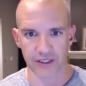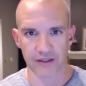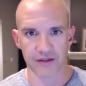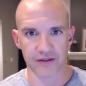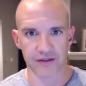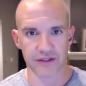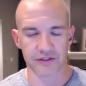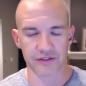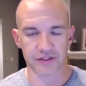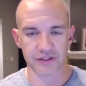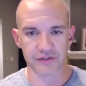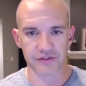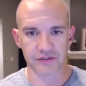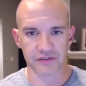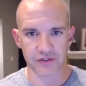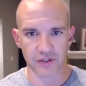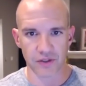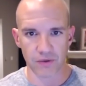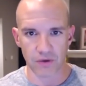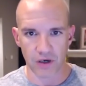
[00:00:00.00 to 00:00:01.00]
They're just
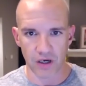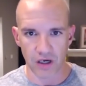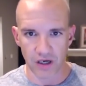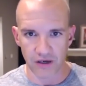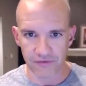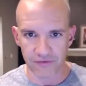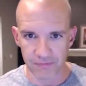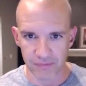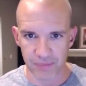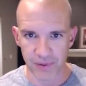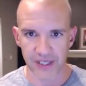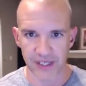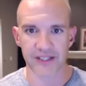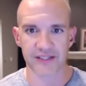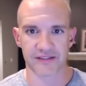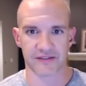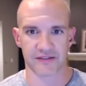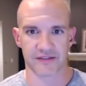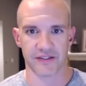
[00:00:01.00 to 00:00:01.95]
so off base.